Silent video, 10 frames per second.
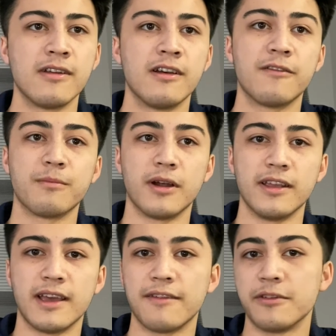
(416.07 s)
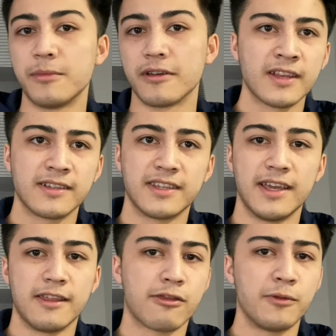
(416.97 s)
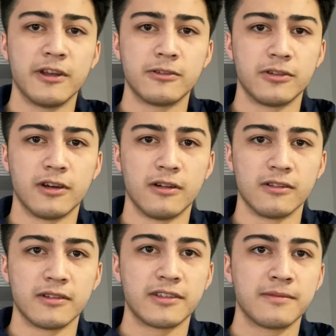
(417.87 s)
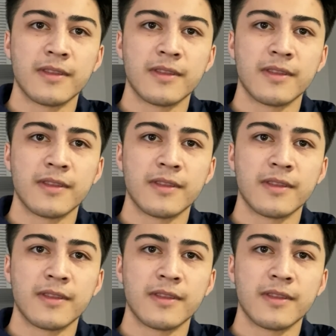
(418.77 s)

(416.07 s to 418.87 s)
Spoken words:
of money every month, say $300.